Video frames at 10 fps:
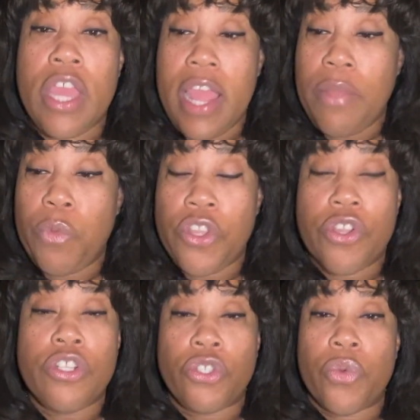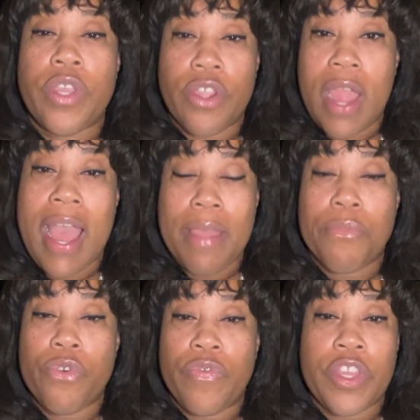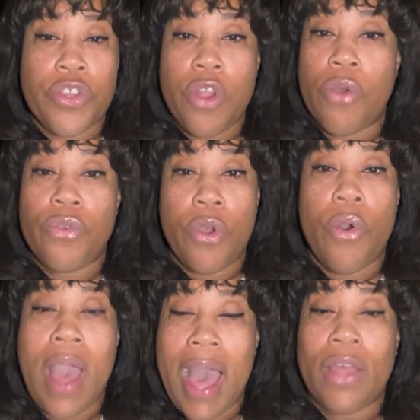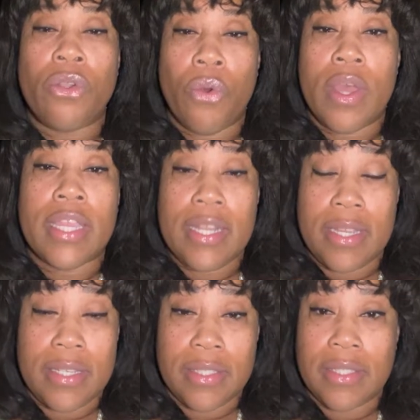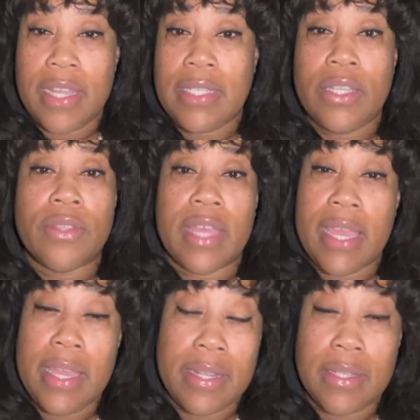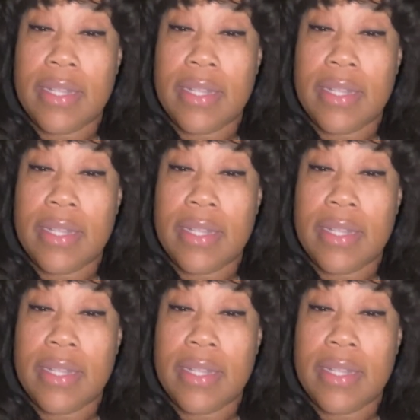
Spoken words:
and when you're doing your iMovie, you don't know how long it is until the end,